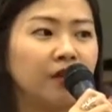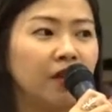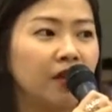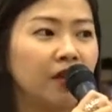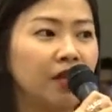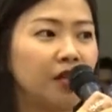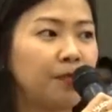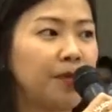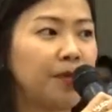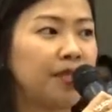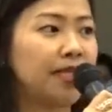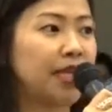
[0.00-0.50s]

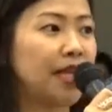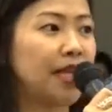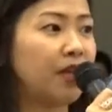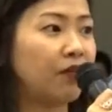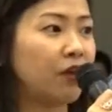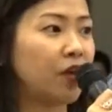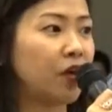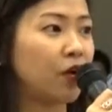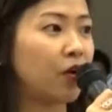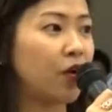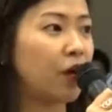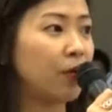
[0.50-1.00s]
30%
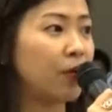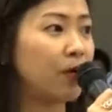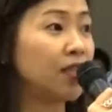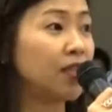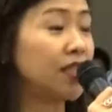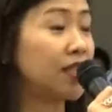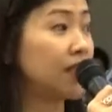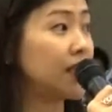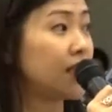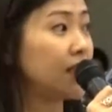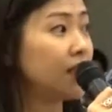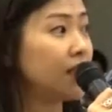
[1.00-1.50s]
of the
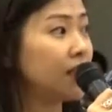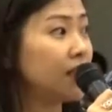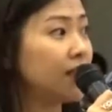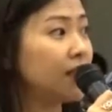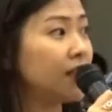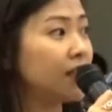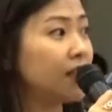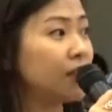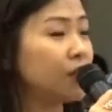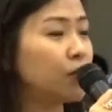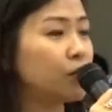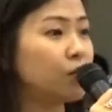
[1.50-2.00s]
commodity
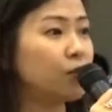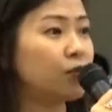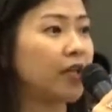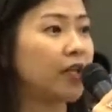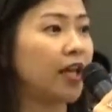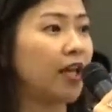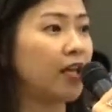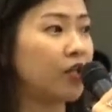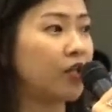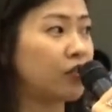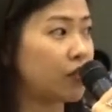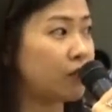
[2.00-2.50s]
to the
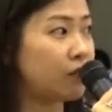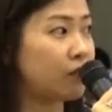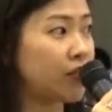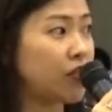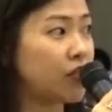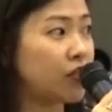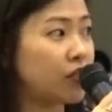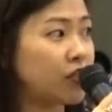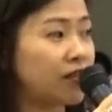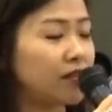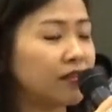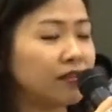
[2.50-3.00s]
Asian
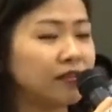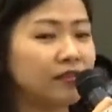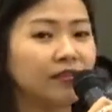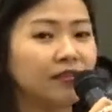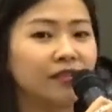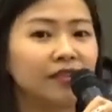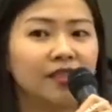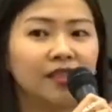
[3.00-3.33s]
region.